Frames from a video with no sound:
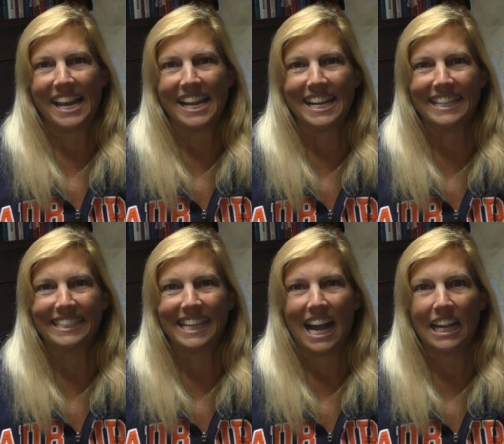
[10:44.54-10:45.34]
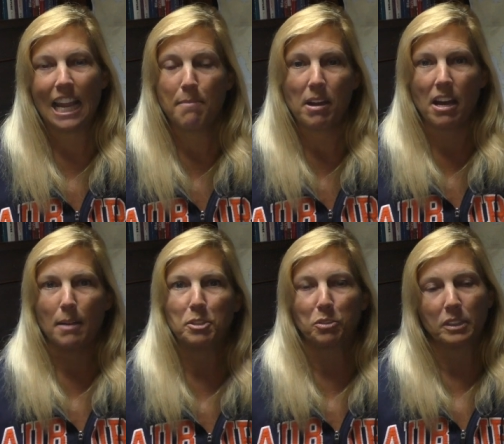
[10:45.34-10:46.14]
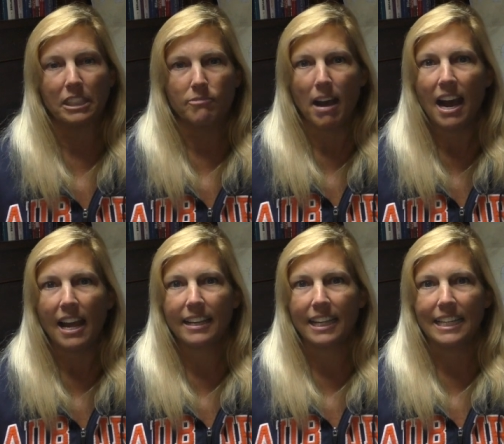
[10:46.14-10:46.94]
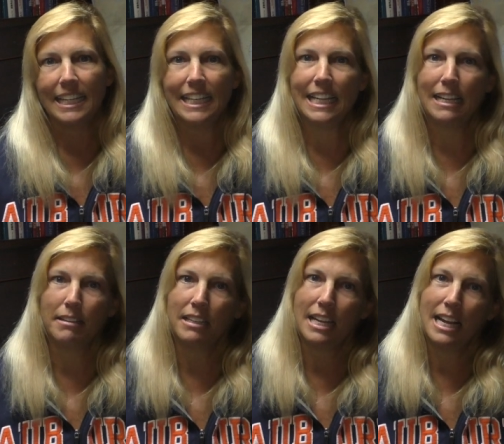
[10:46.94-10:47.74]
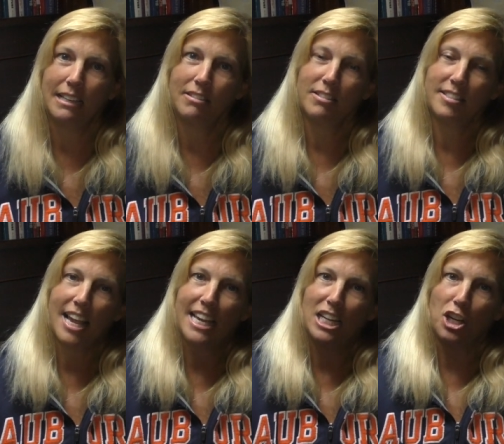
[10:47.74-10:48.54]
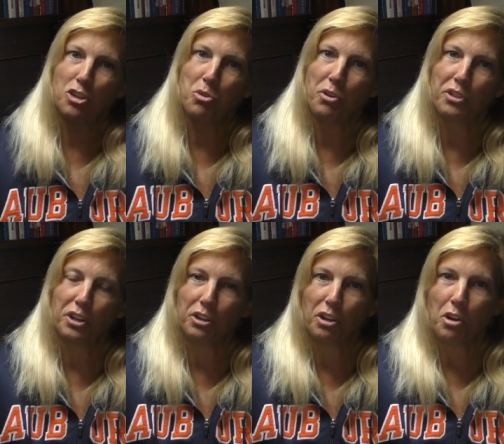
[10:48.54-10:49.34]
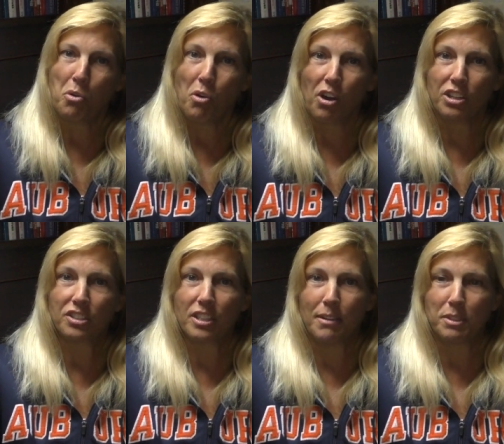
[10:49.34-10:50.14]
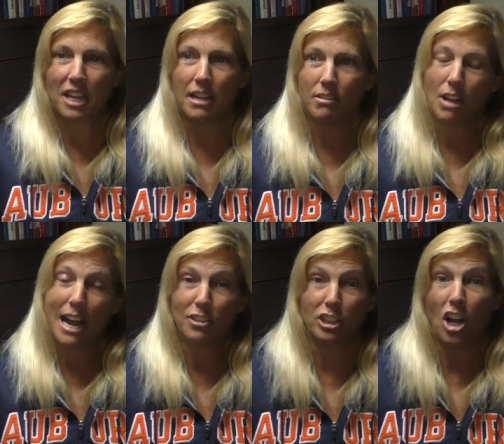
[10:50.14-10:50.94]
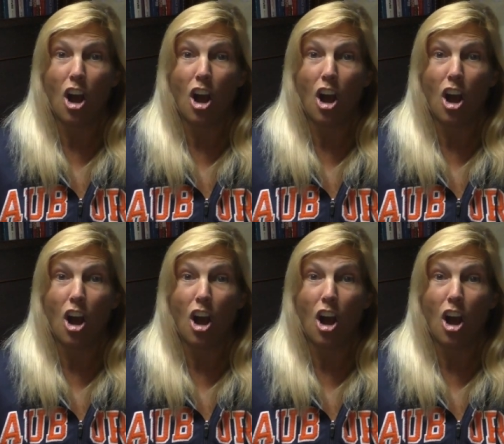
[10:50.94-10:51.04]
and I came up to relieve Mike, and he had taken a northern course that was kind of actually